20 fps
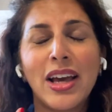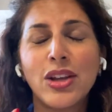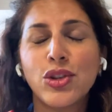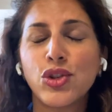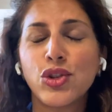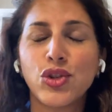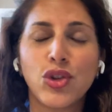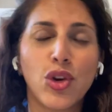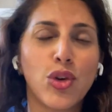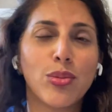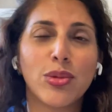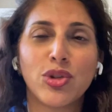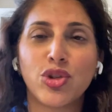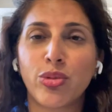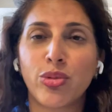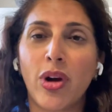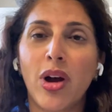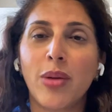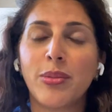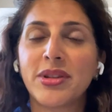has so
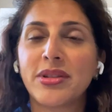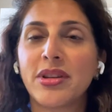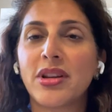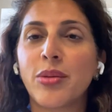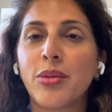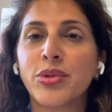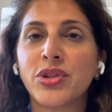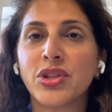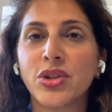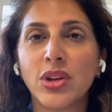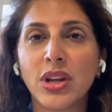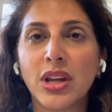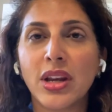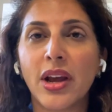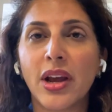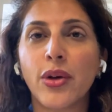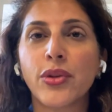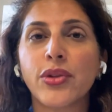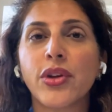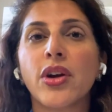much promise and opportunity
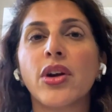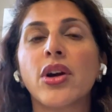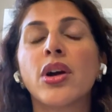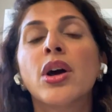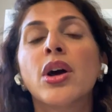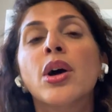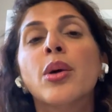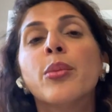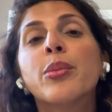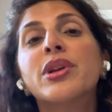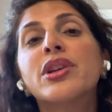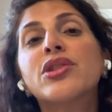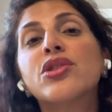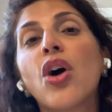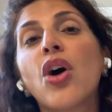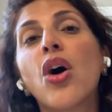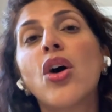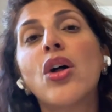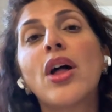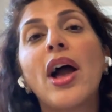in healthcare, but it's
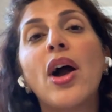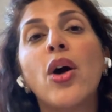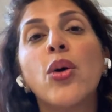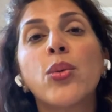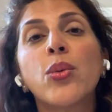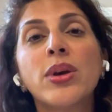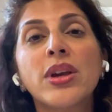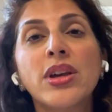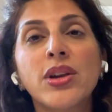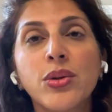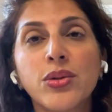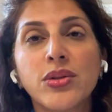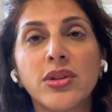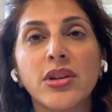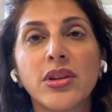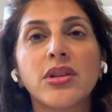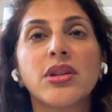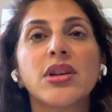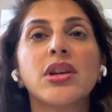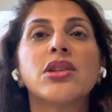all how we use
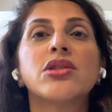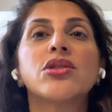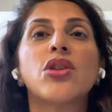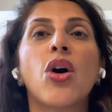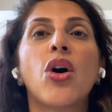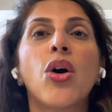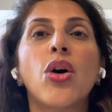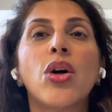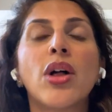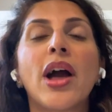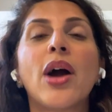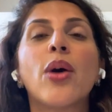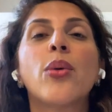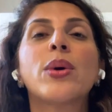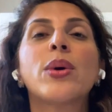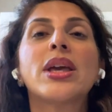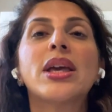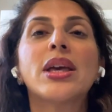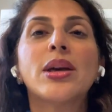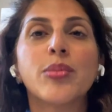it. It's all how
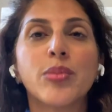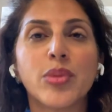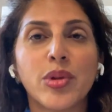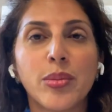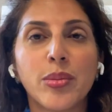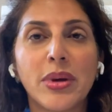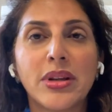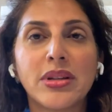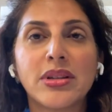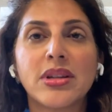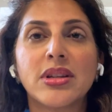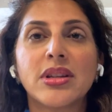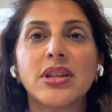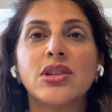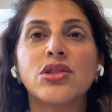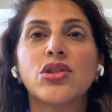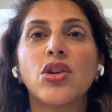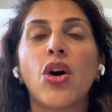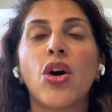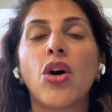we implement it.
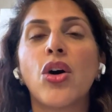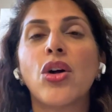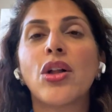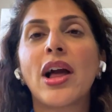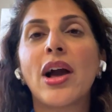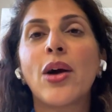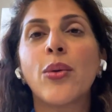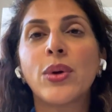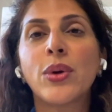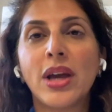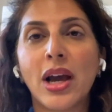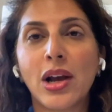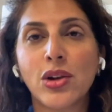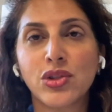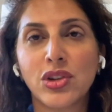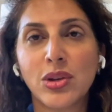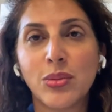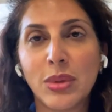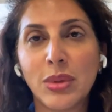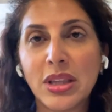It's all how we
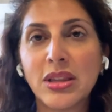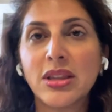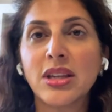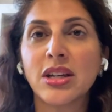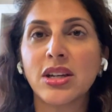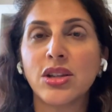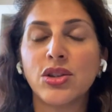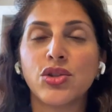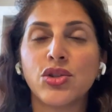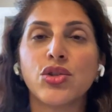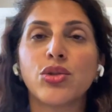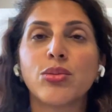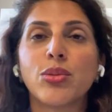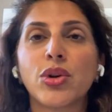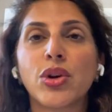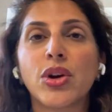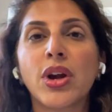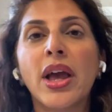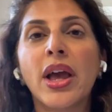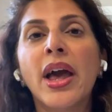actually meet the
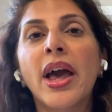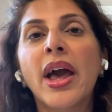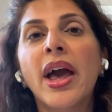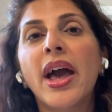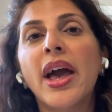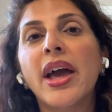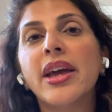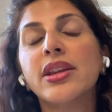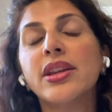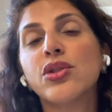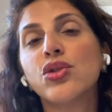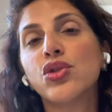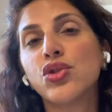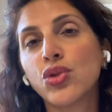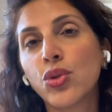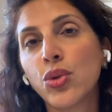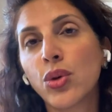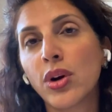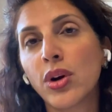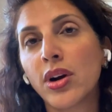consumer and
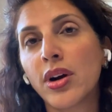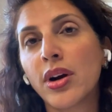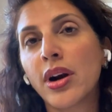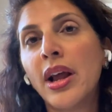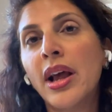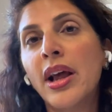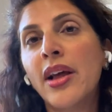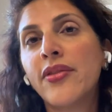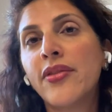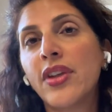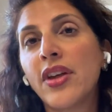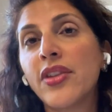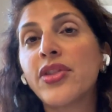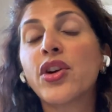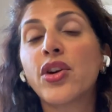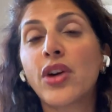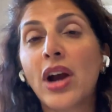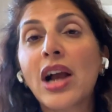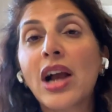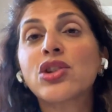ensure that
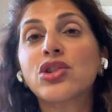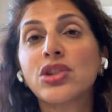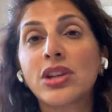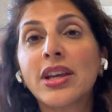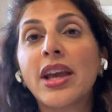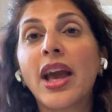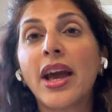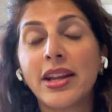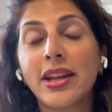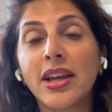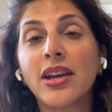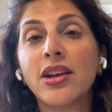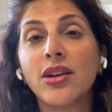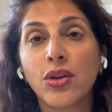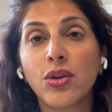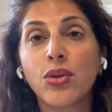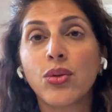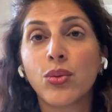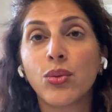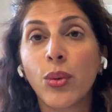they're actually
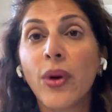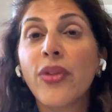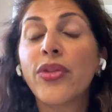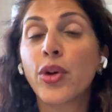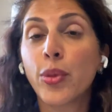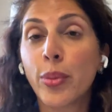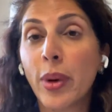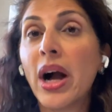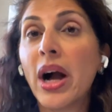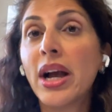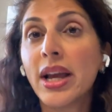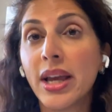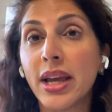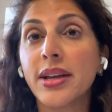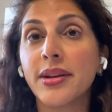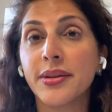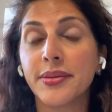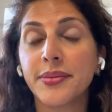getting what they're buying.